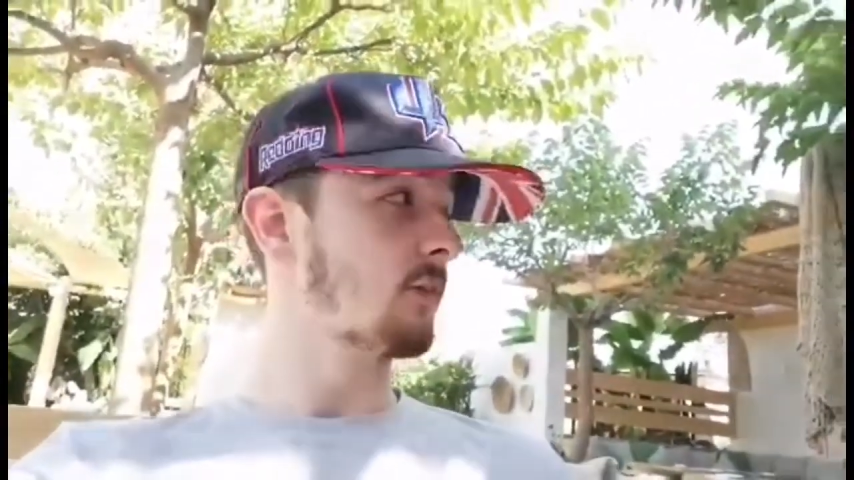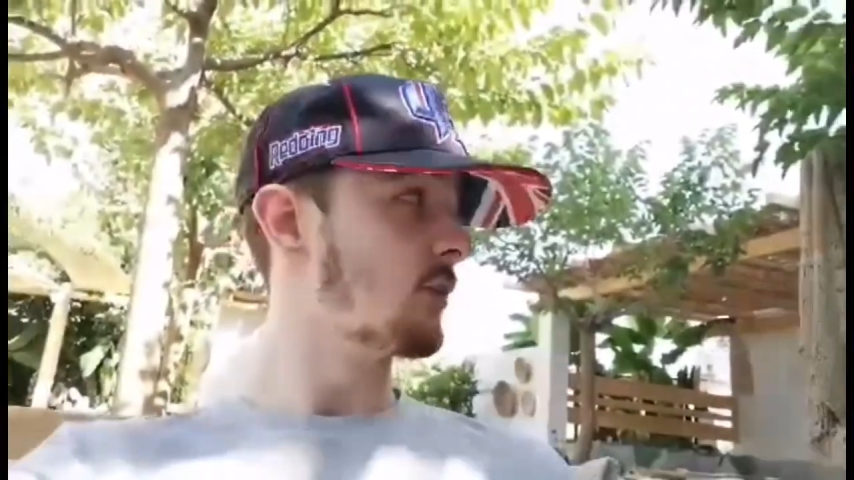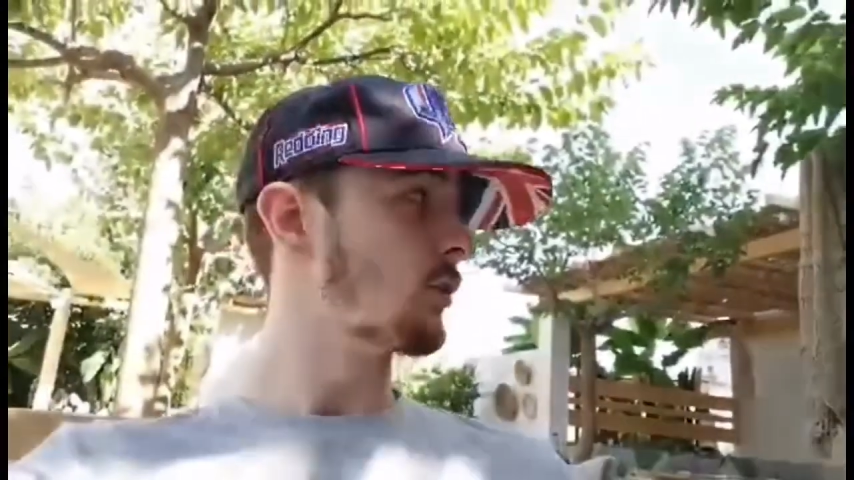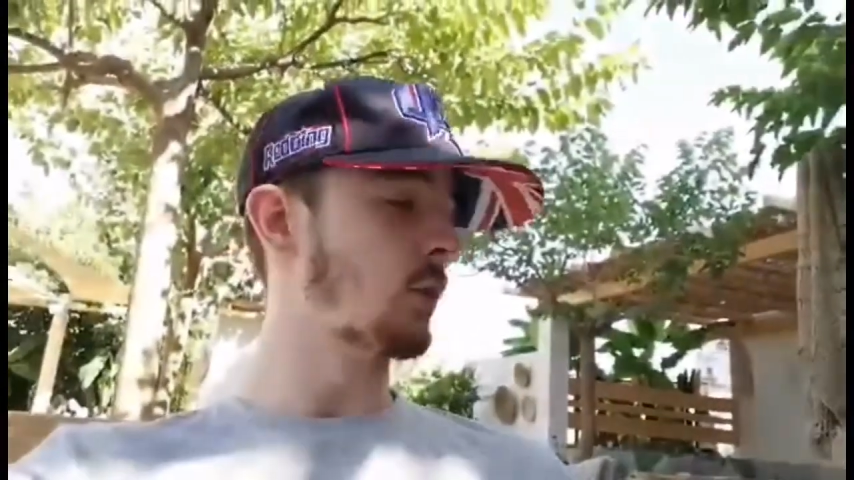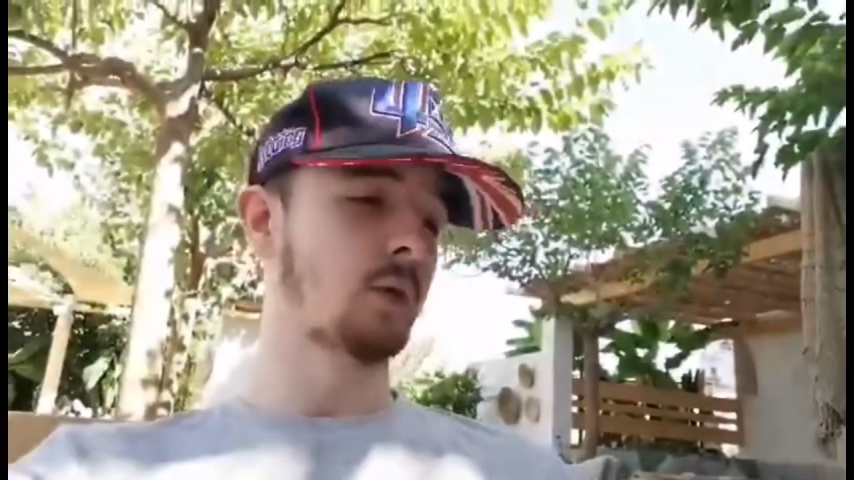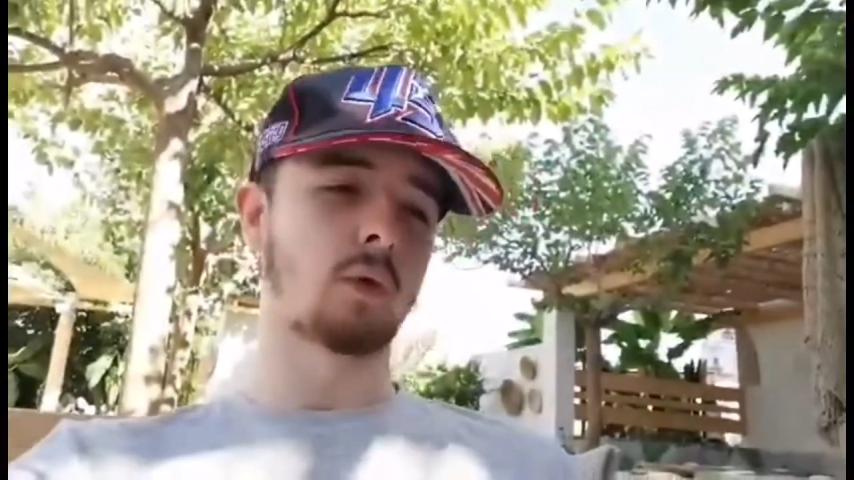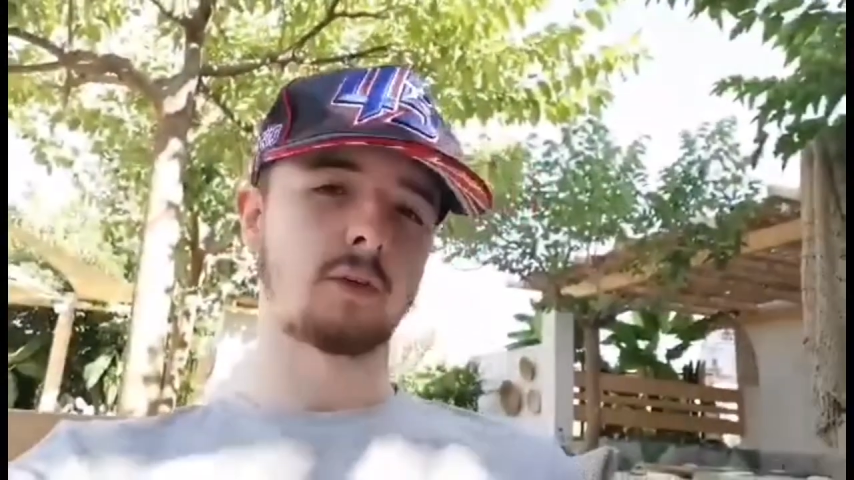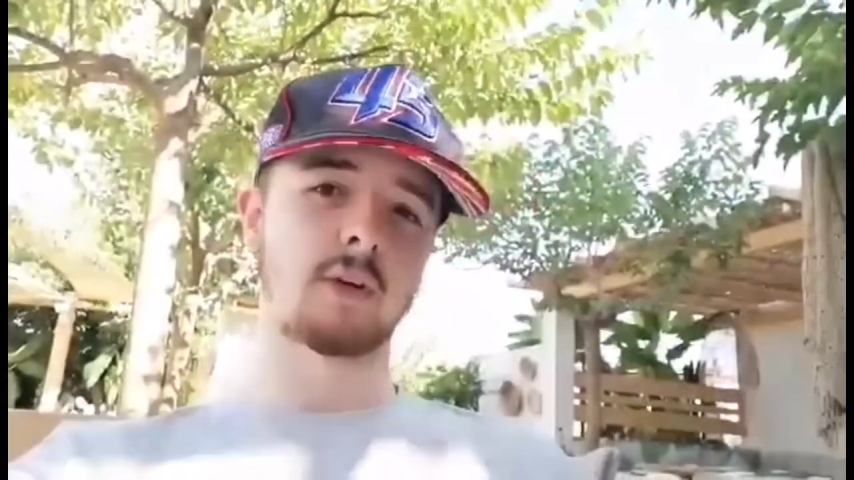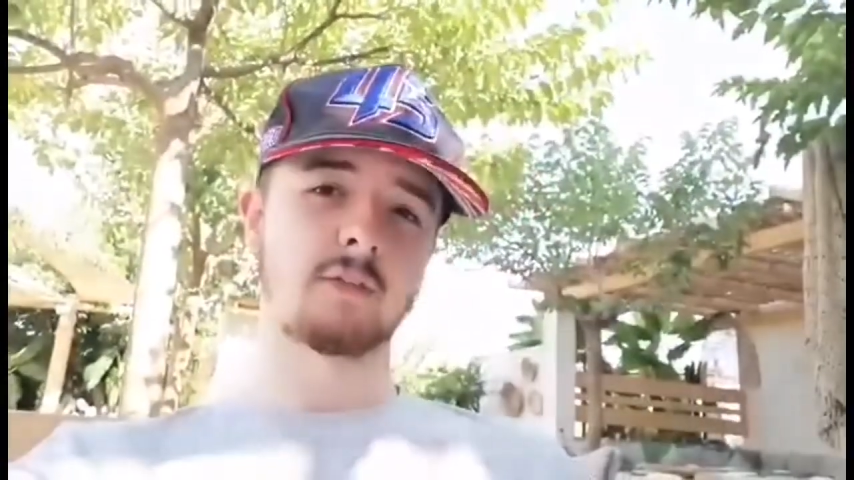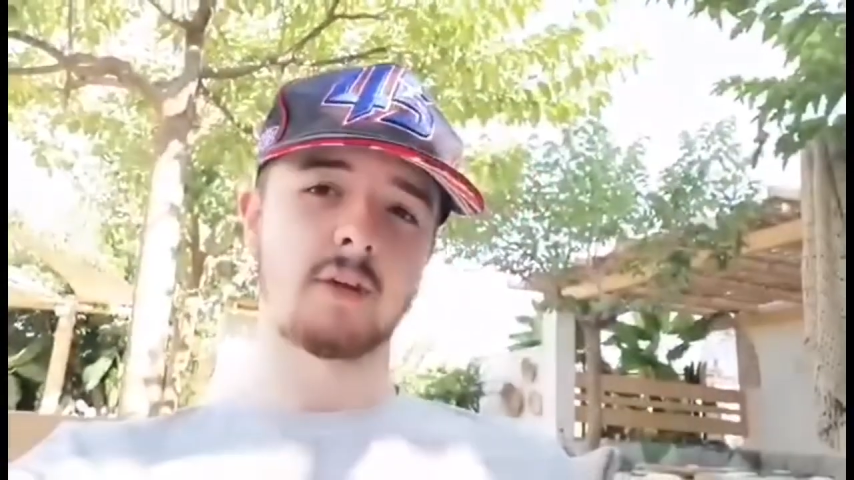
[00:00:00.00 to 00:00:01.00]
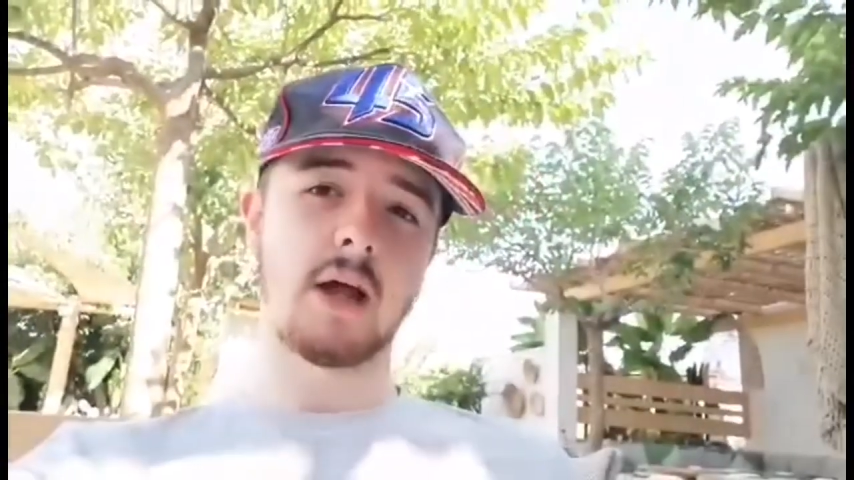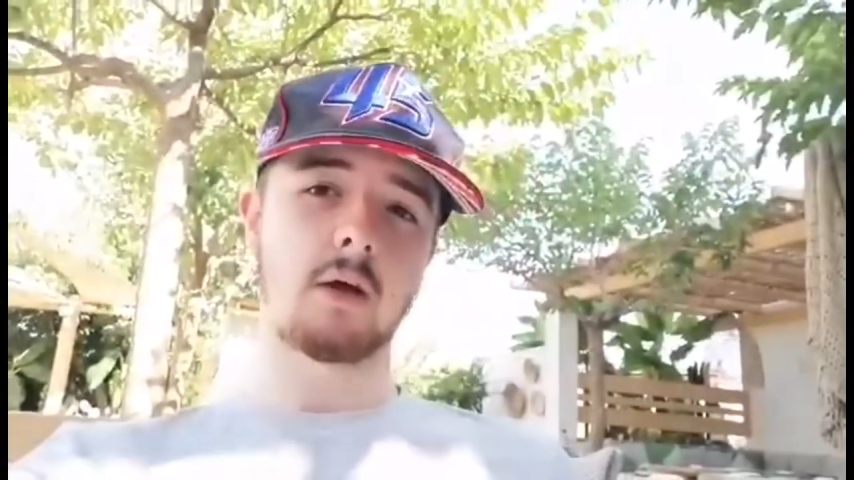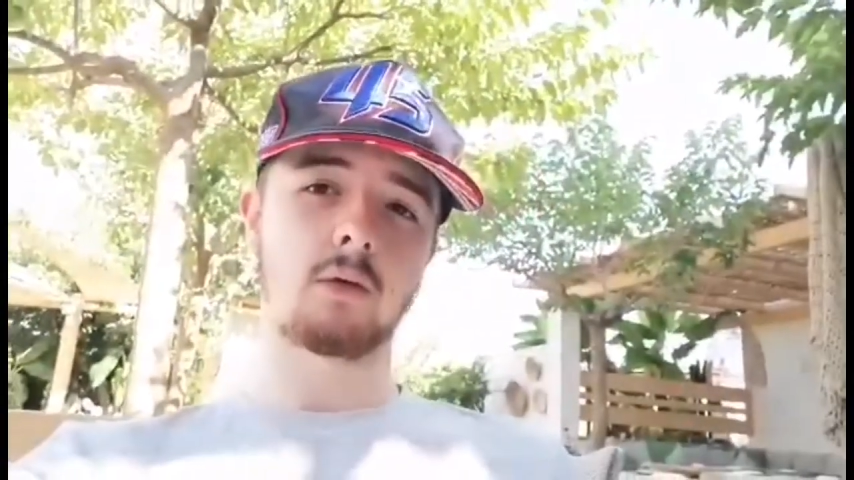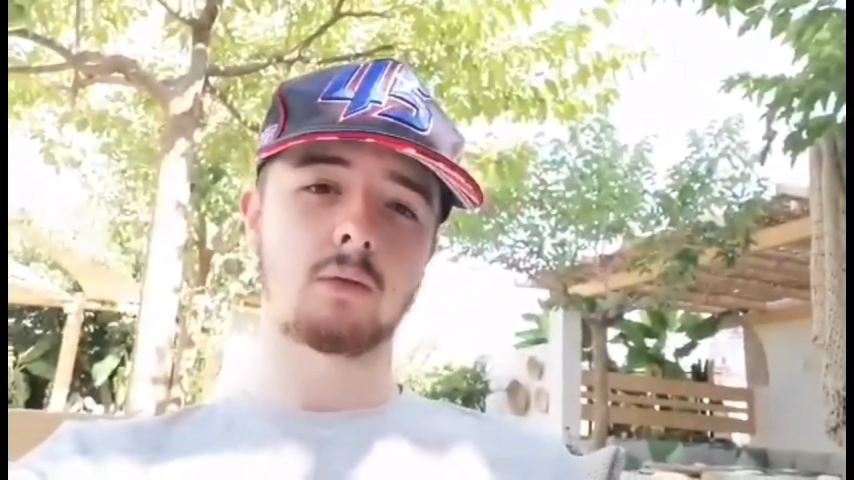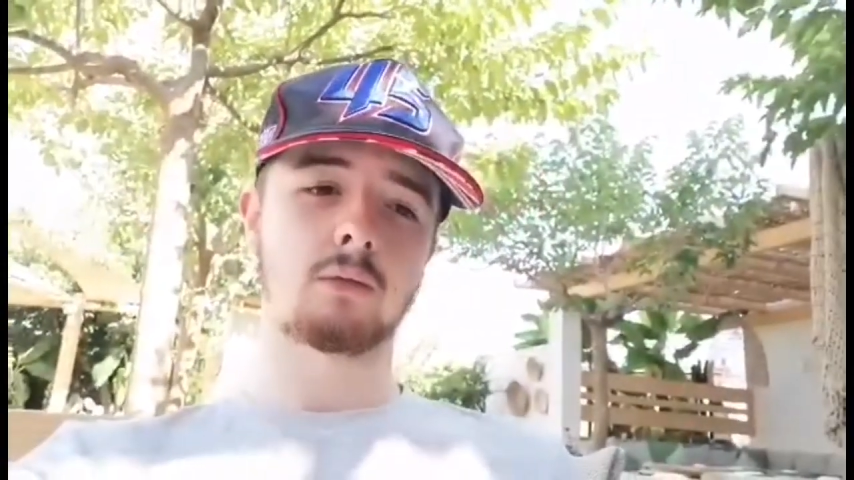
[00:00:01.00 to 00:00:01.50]
enjoyed watching for
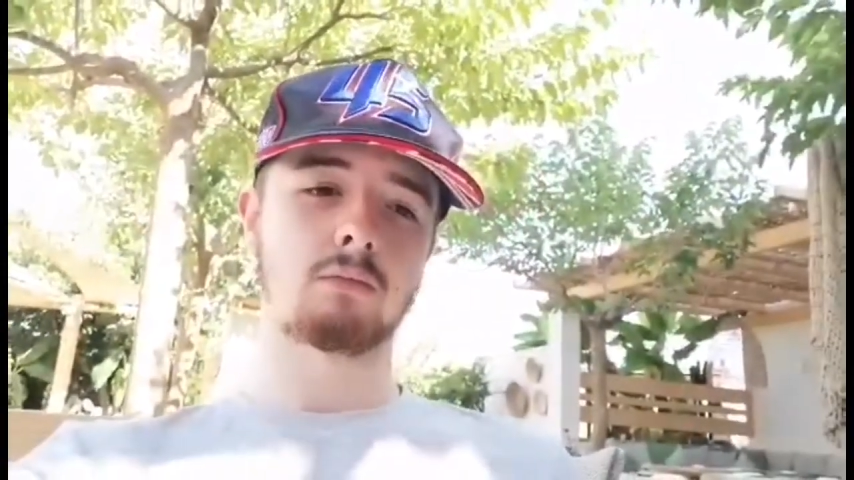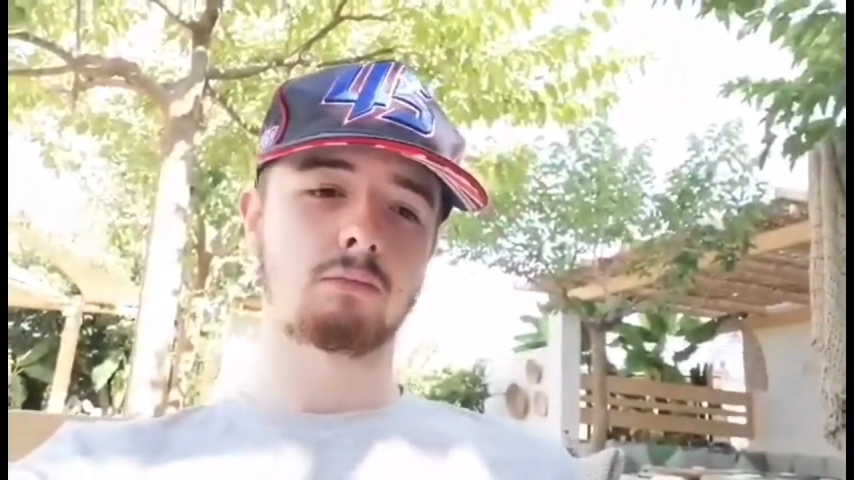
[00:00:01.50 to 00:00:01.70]
now,